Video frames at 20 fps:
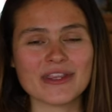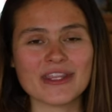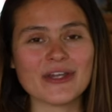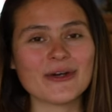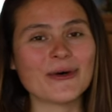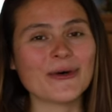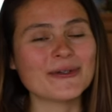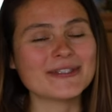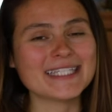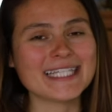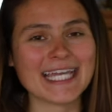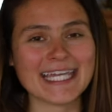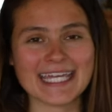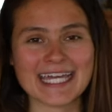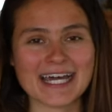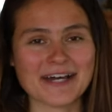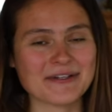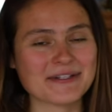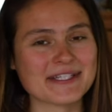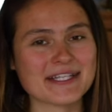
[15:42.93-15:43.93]
the old
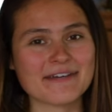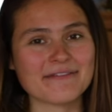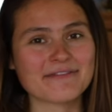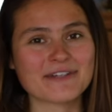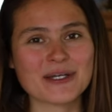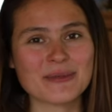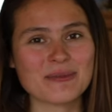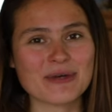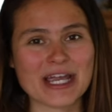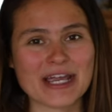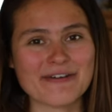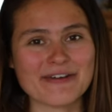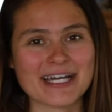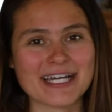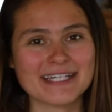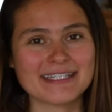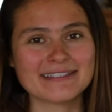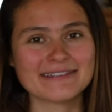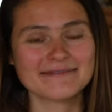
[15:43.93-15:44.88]
lighthouse of Cabrera.